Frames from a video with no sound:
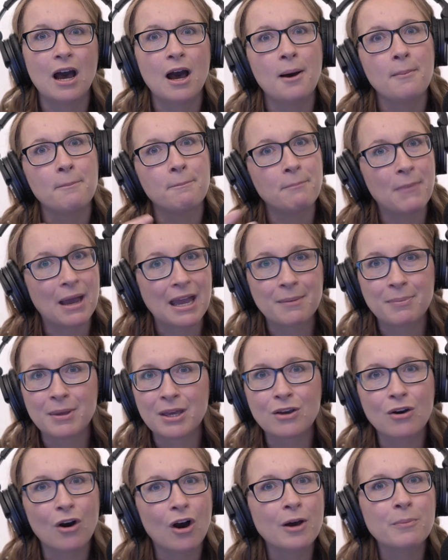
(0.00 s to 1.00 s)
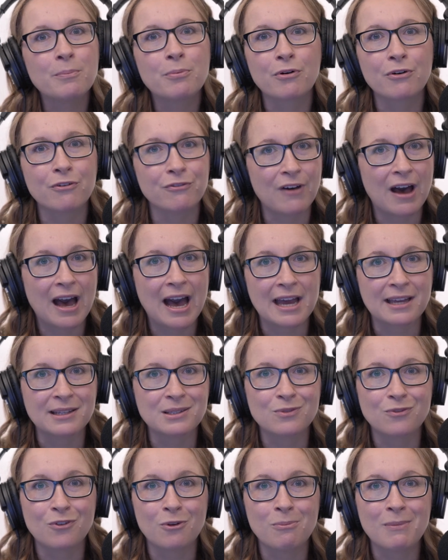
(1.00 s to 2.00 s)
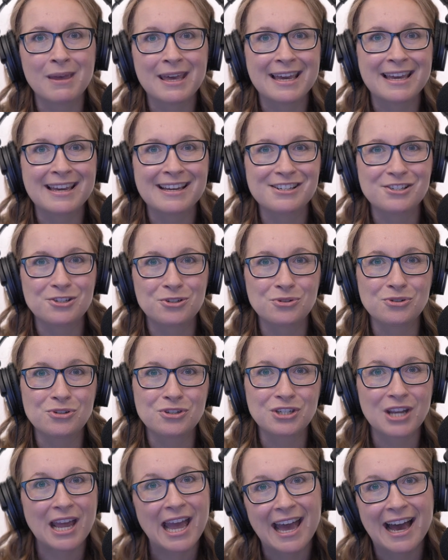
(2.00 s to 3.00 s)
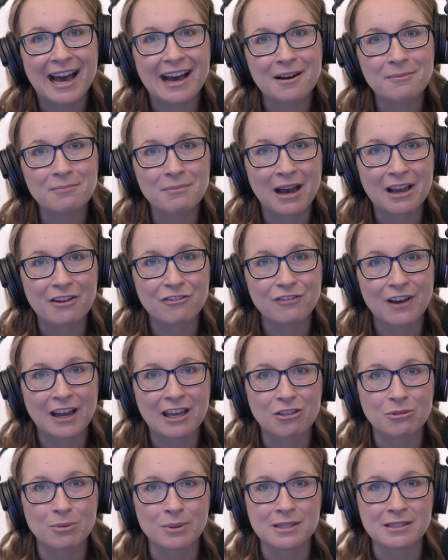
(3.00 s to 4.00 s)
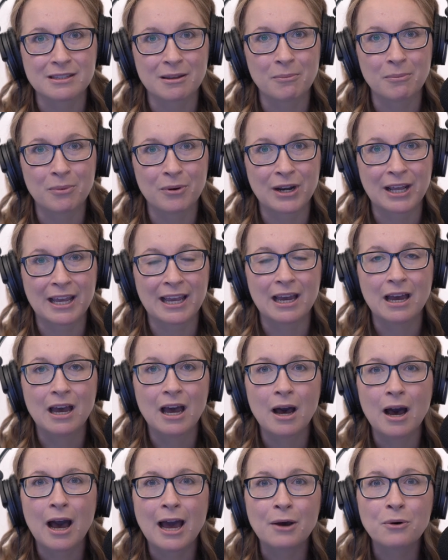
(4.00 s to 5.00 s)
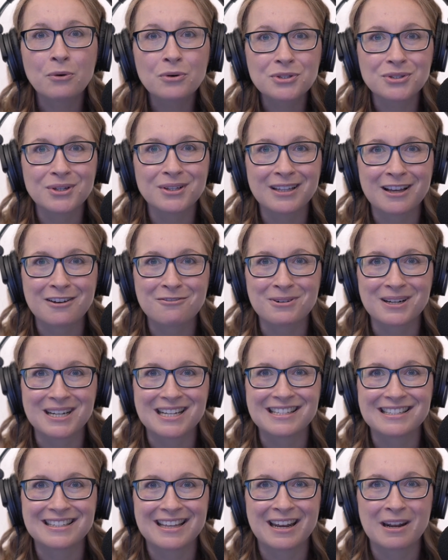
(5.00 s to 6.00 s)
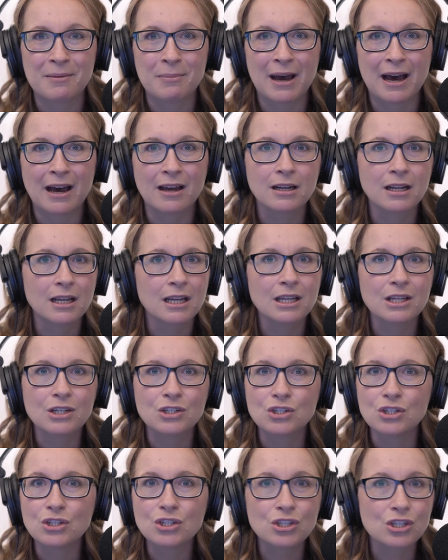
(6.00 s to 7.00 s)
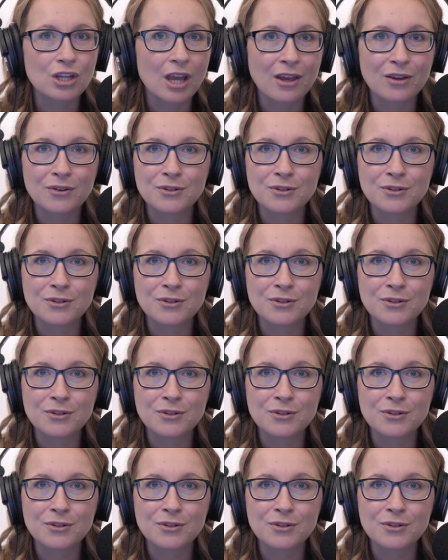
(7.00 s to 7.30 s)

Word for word: maybe God provides for me to share my faith with somebody. I also love what he said about just share your